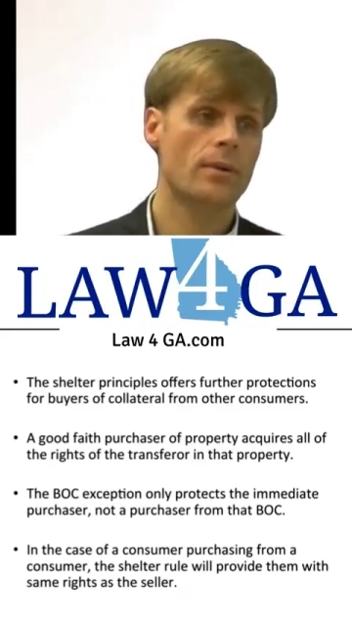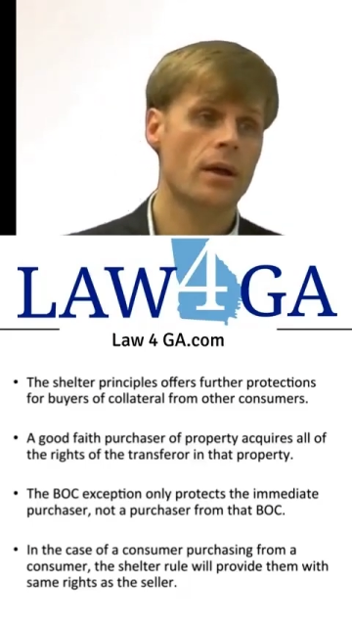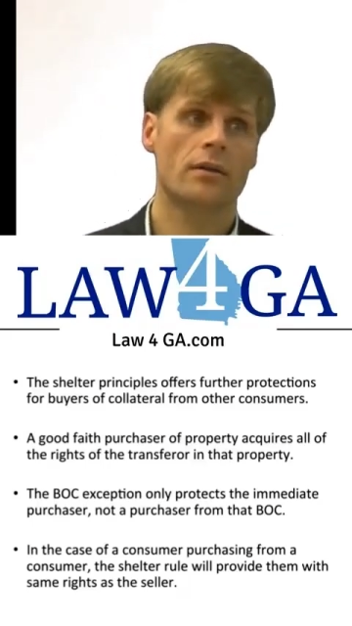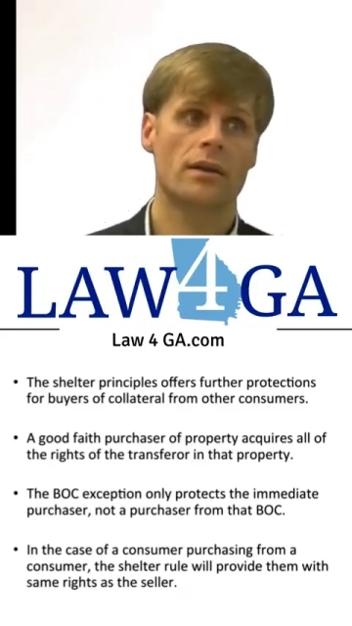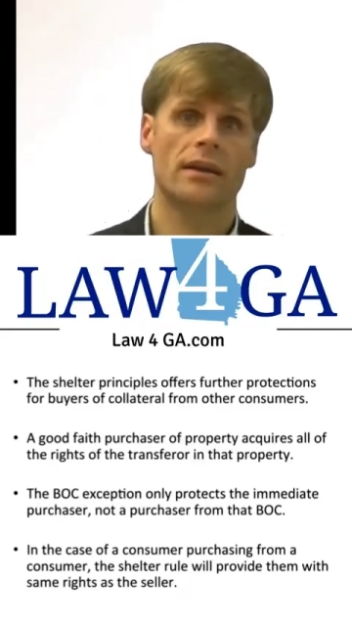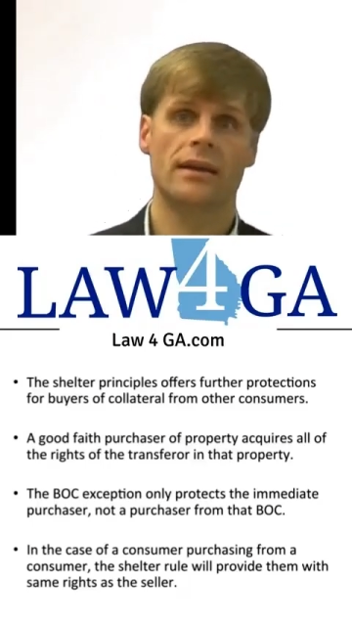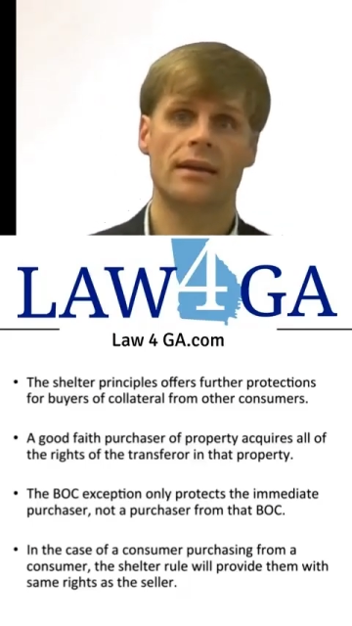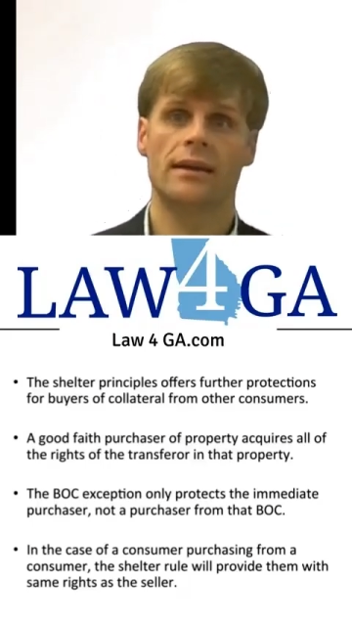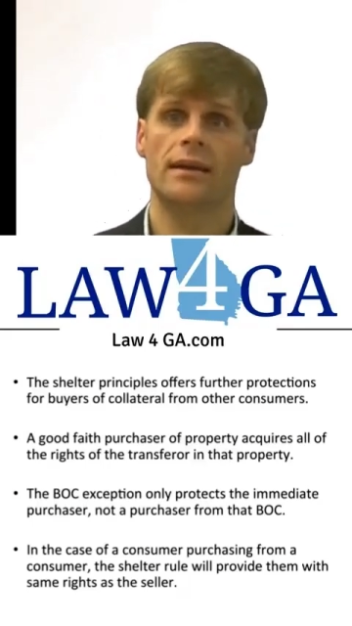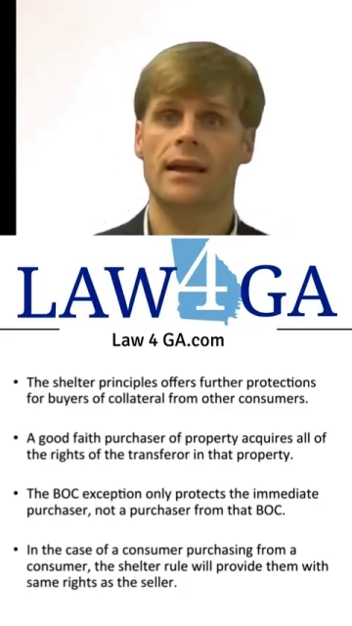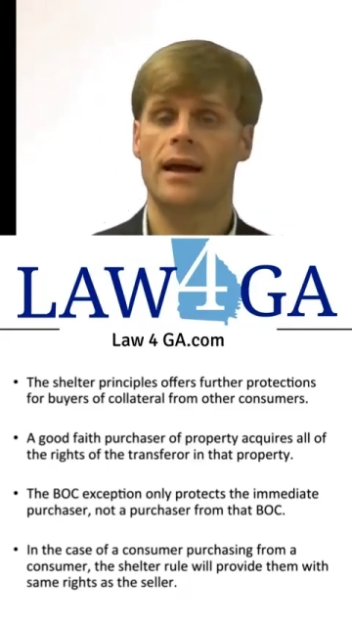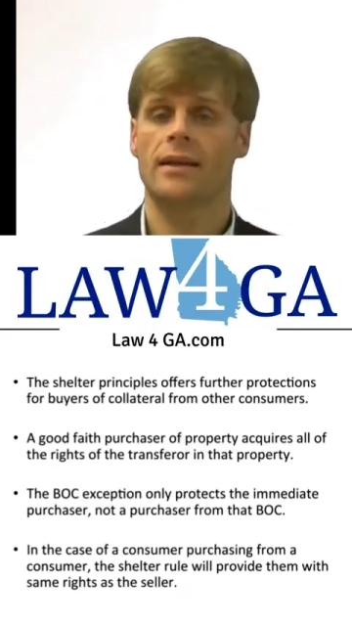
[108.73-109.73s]
The
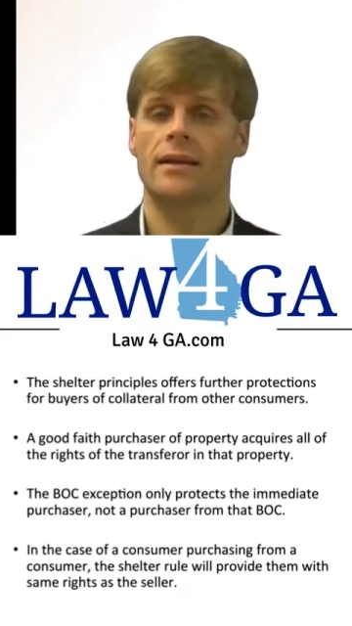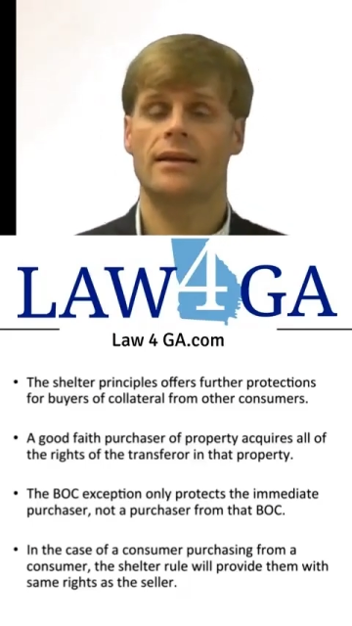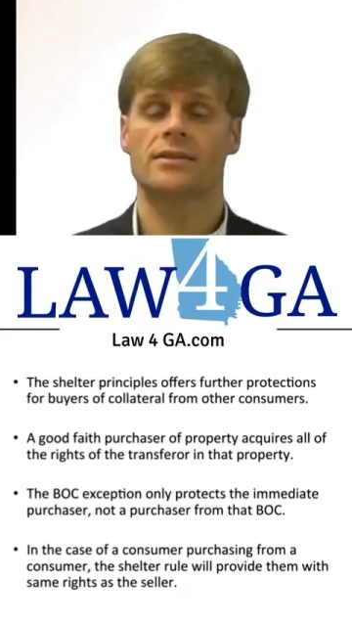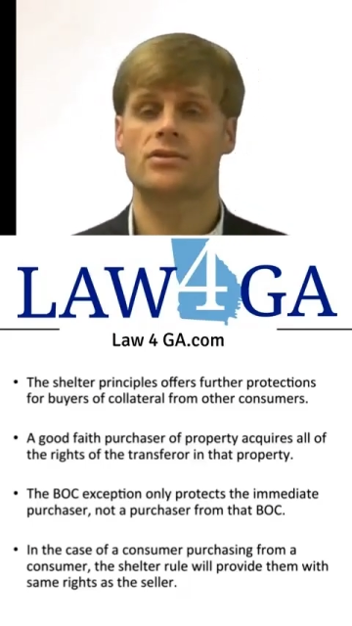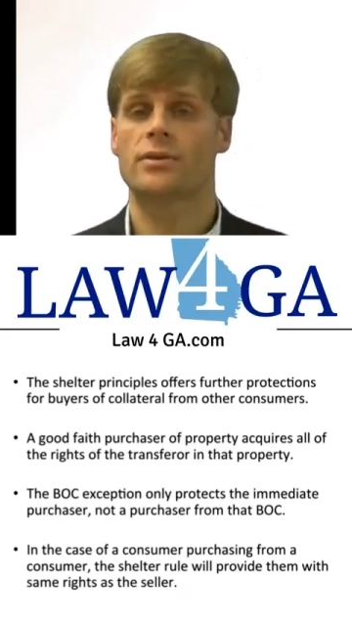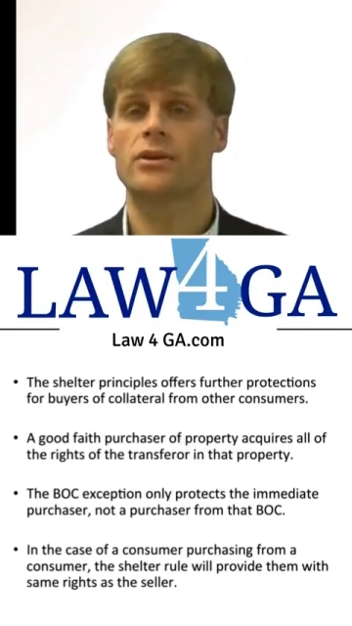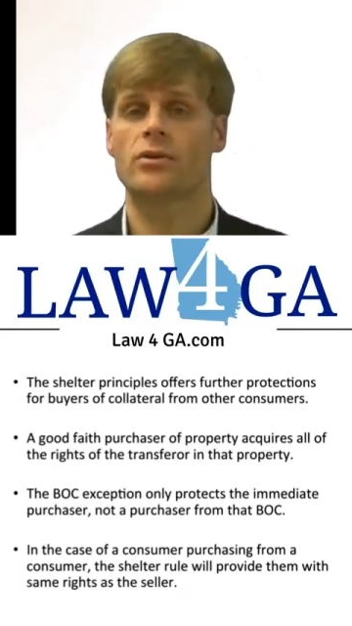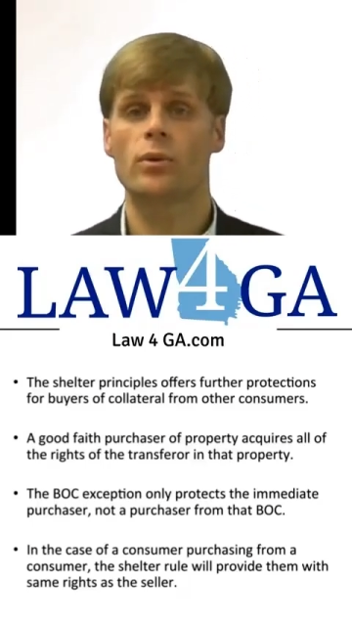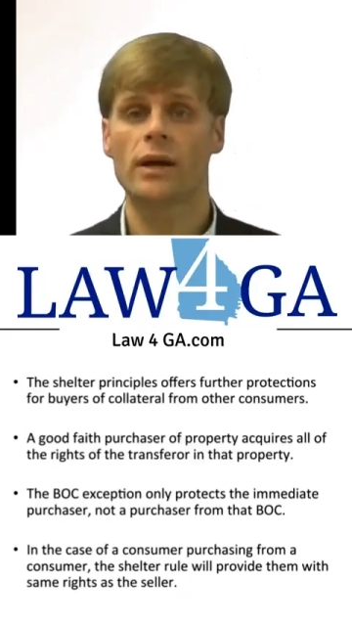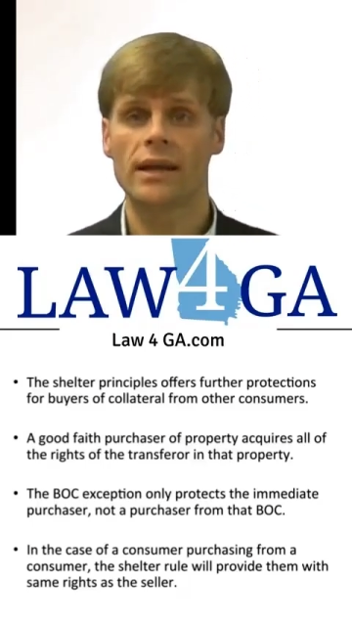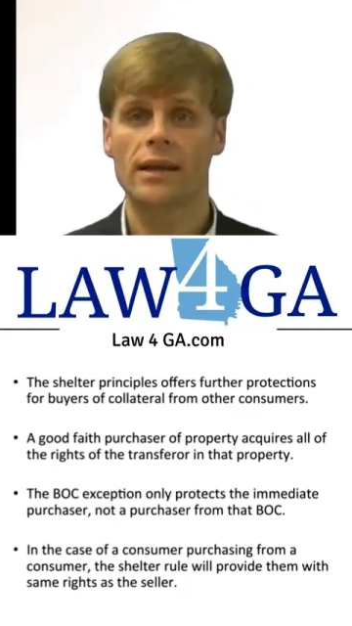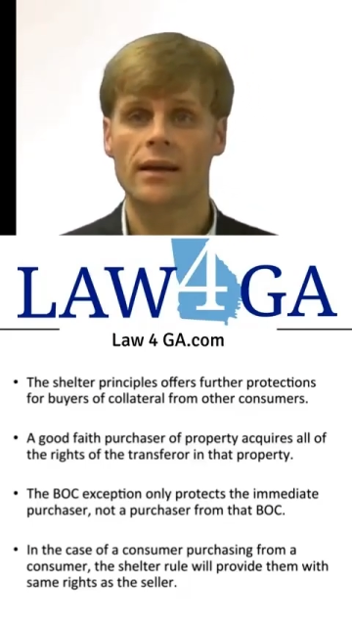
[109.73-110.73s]

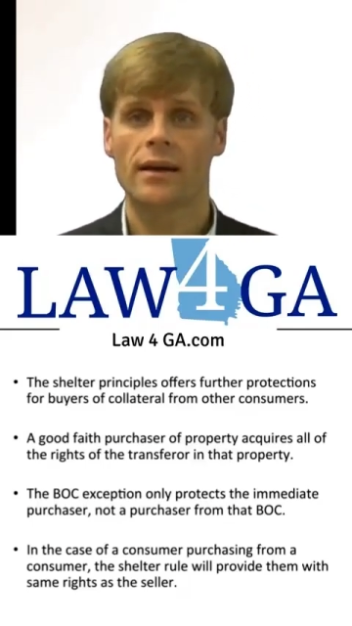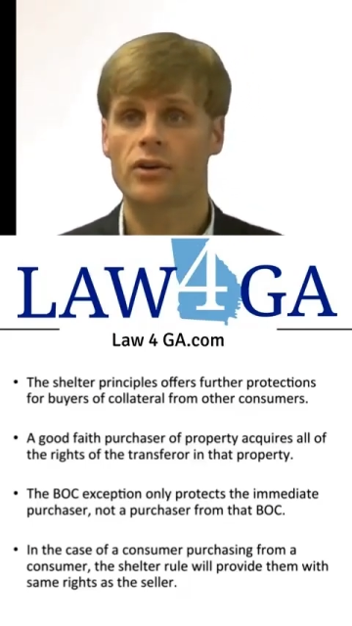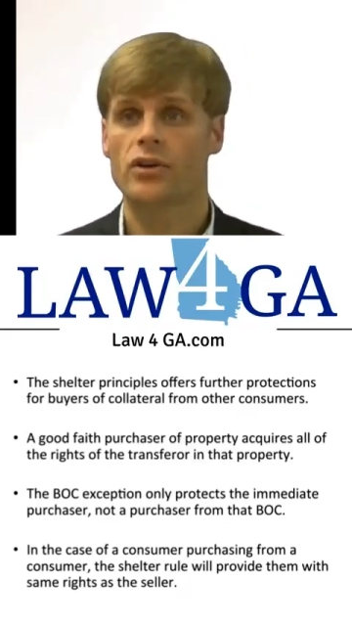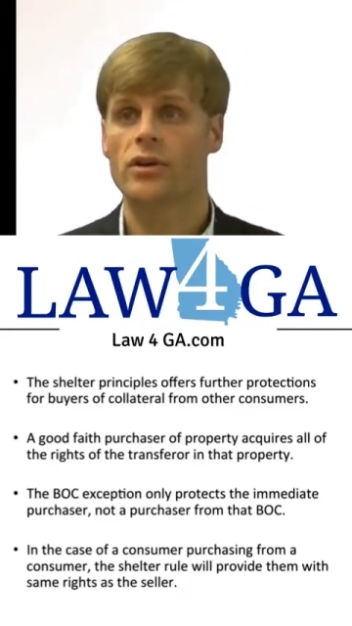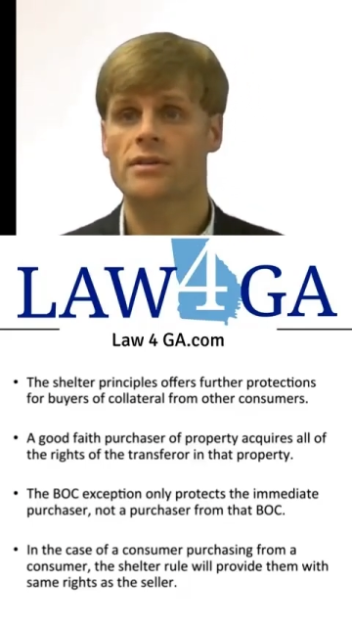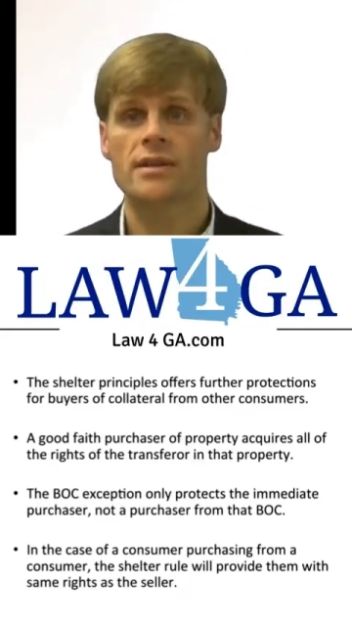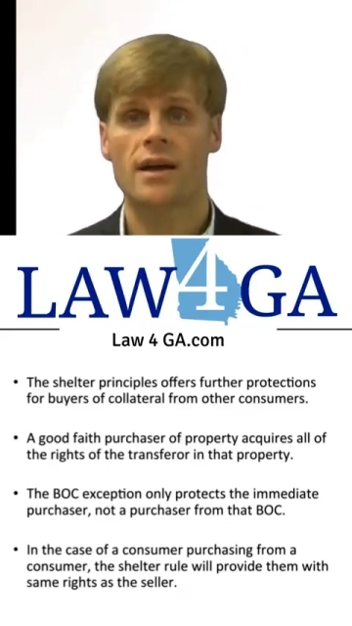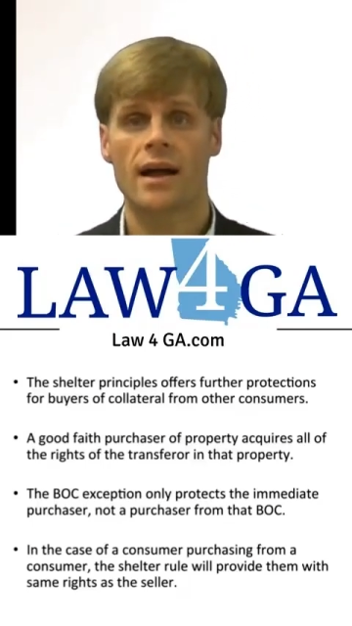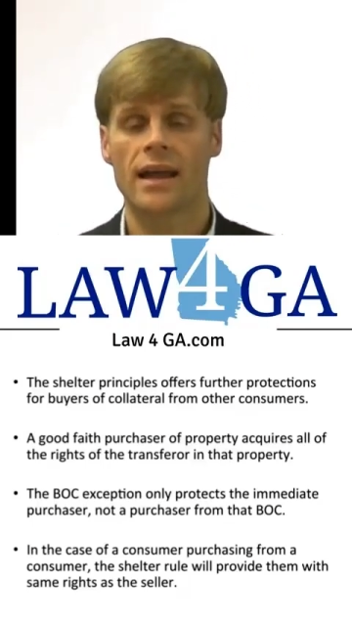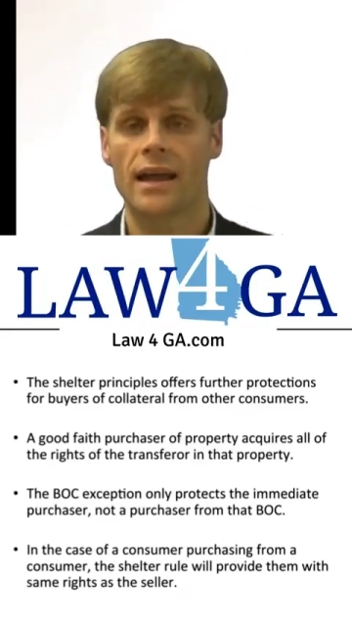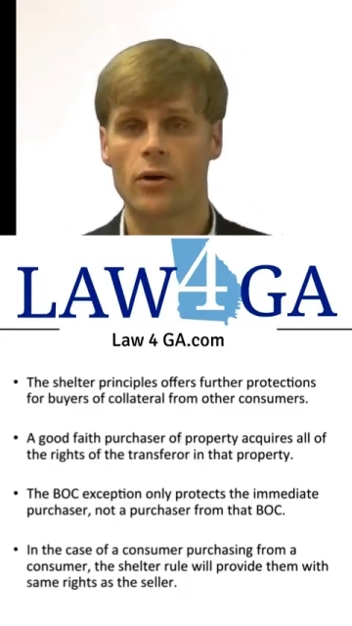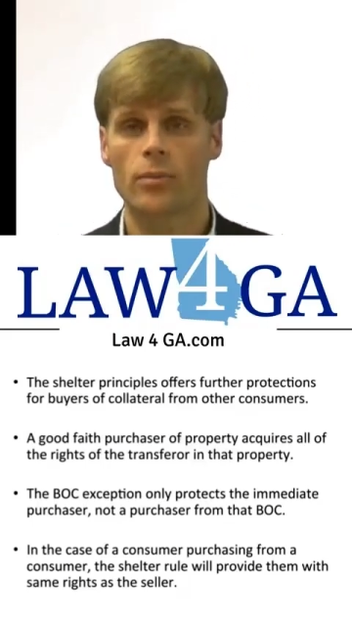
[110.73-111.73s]
9-320 does not
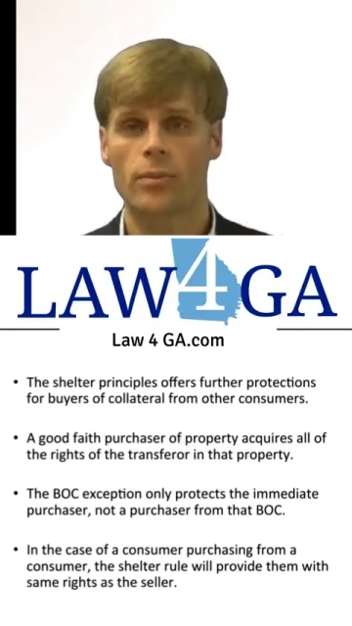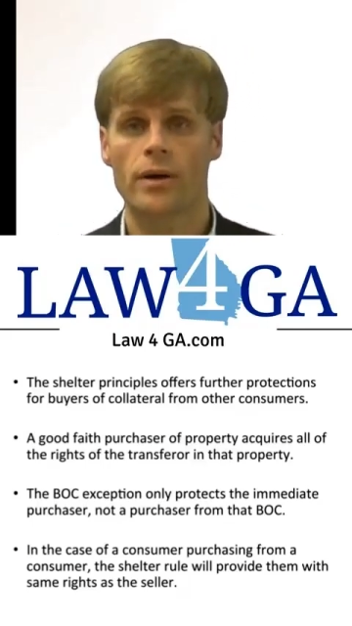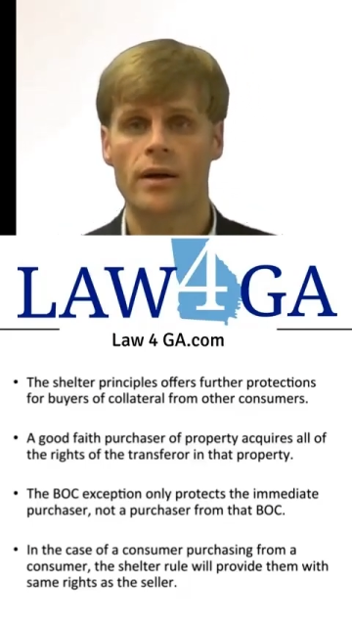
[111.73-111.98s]
help